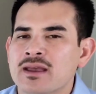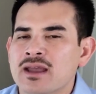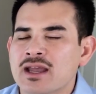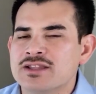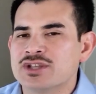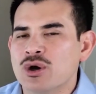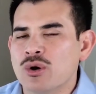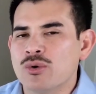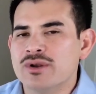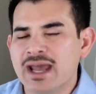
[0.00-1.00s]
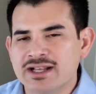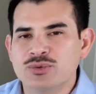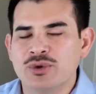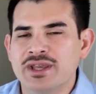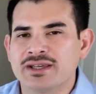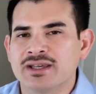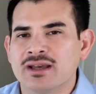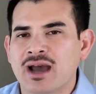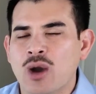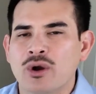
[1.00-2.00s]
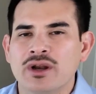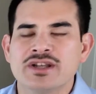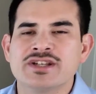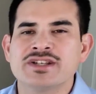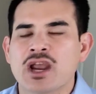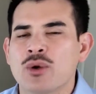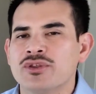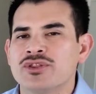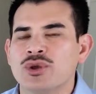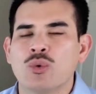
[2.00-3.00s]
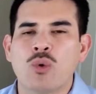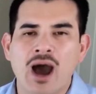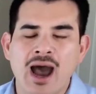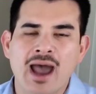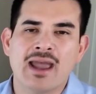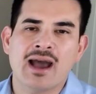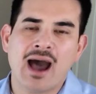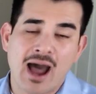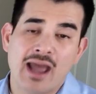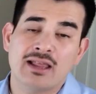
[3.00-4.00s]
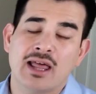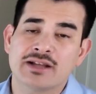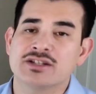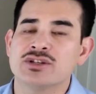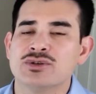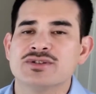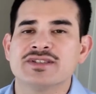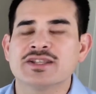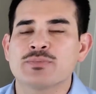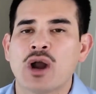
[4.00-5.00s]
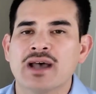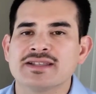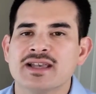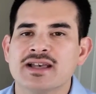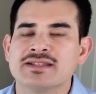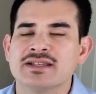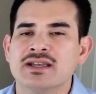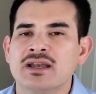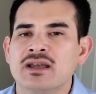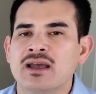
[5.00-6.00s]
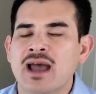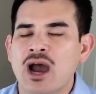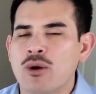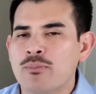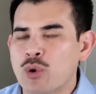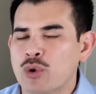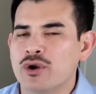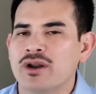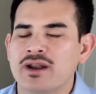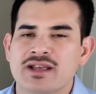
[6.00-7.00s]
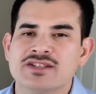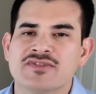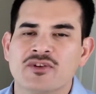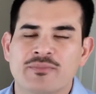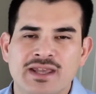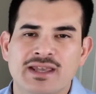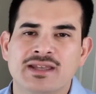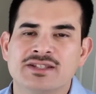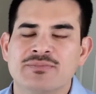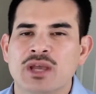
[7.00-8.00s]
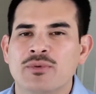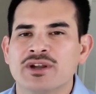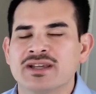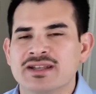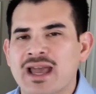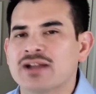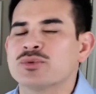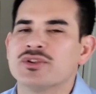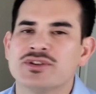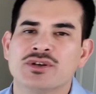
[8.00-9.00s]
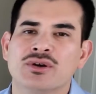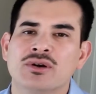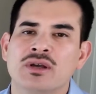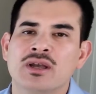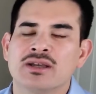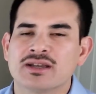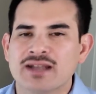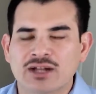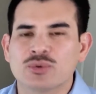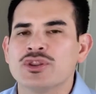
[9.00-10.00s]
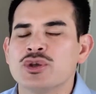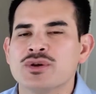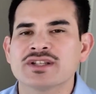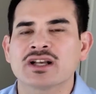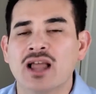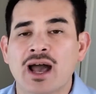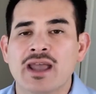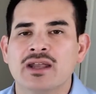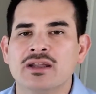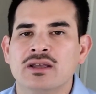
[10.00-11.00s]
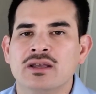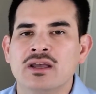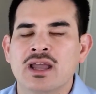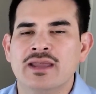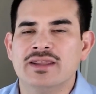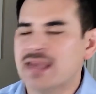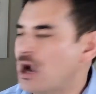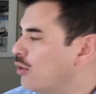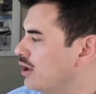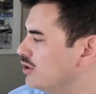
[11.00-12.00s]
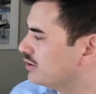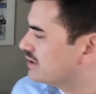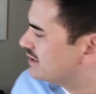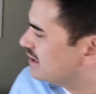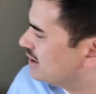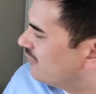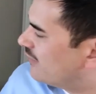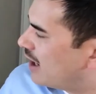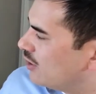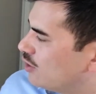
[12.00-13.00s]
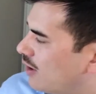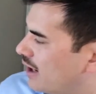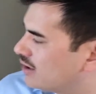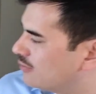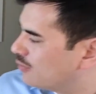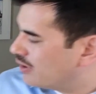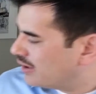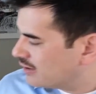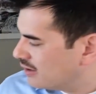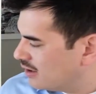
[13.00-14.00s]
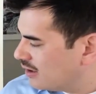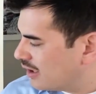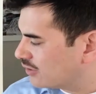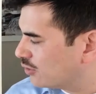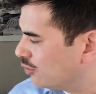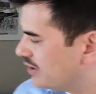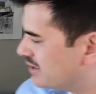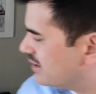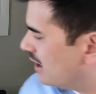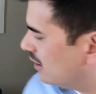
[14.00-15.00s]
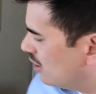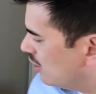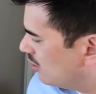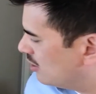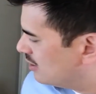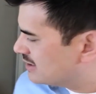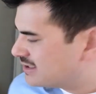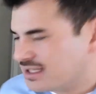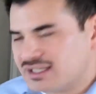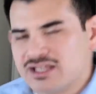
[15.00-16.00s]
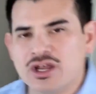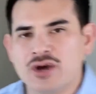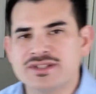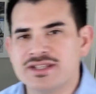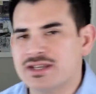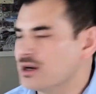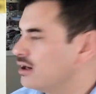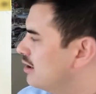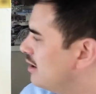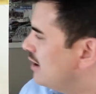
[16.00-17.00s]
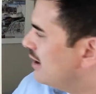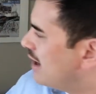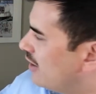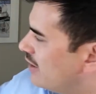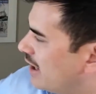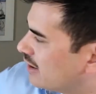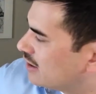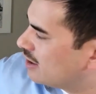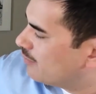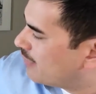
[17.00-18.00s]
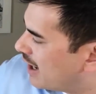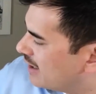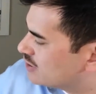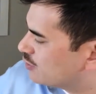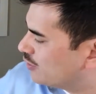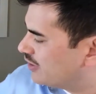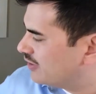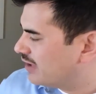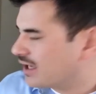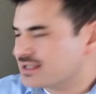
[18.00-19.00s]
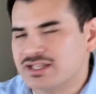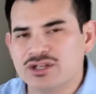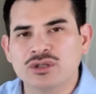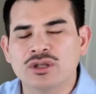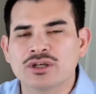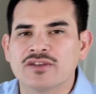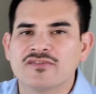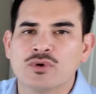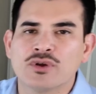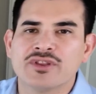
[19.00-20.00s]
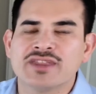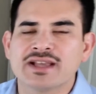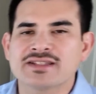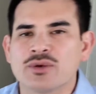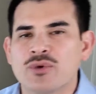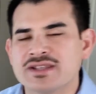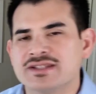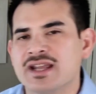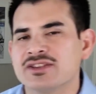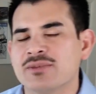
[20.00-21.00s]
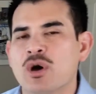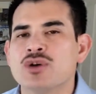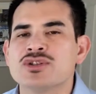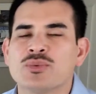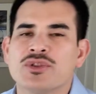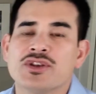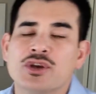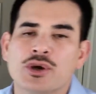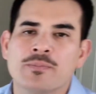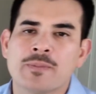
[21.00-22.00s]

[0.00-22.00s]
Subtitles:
And so next week, I wanted to share with you why I like to use this process, how important it is for me to be able to connect with you as a client. And then that way you can see the value I can bring, like through these yellow sticky notes here, and how that combines with the things that you're looking for, the things that resonate the most with you.